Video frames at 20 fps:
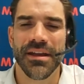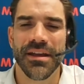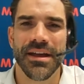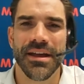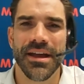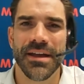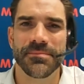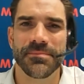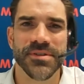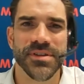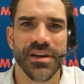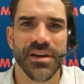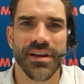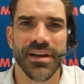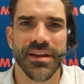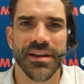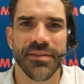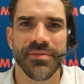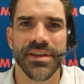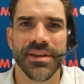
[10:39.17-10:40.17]

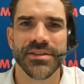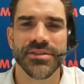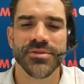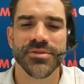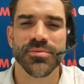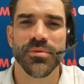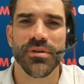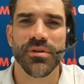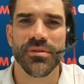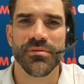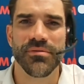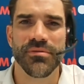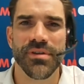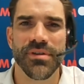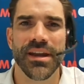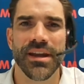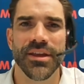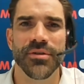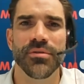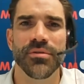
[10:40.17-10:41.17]
Absolutely. And that's what
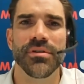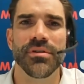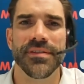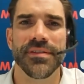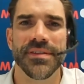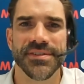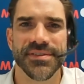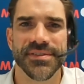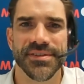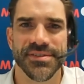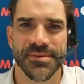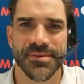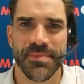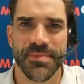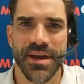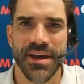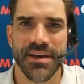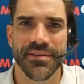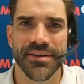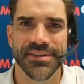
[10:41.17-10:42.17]
really all of this is
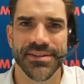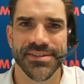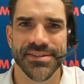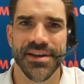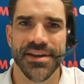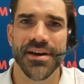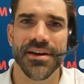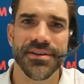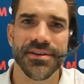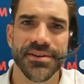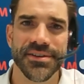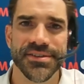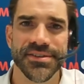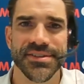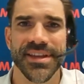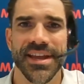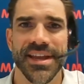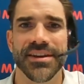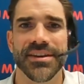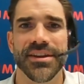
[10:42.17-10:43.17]
about. It's
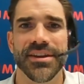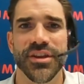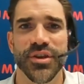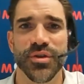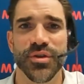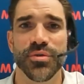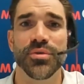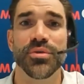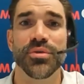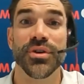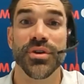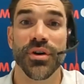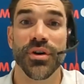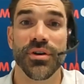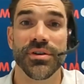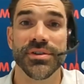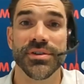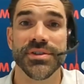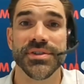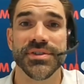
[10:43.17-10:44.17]
understanding your
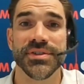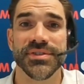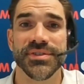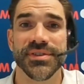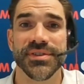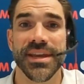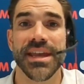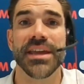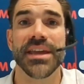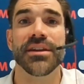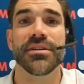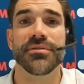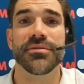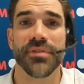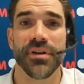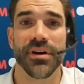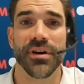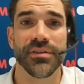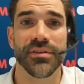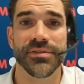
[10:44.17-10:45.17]
costs in
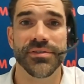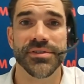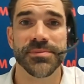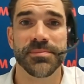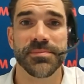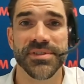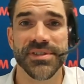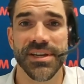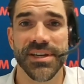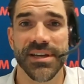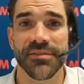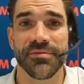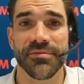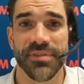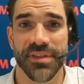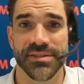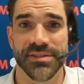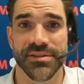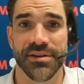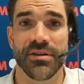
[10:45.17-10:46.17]
advance, particularly for
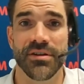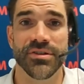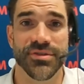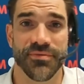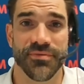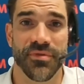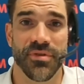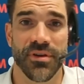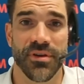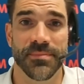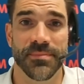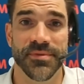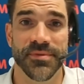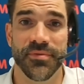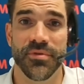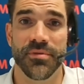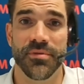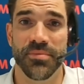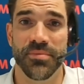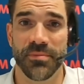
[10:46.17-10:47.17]
these larger volumes
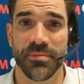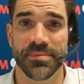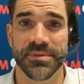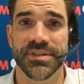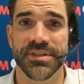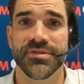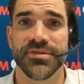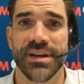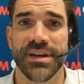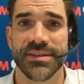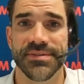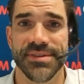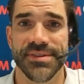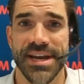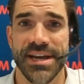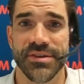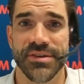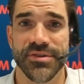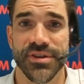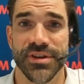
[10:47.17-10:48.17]
for a property
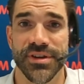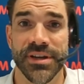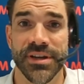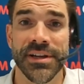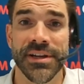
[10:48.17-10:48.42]
transaction.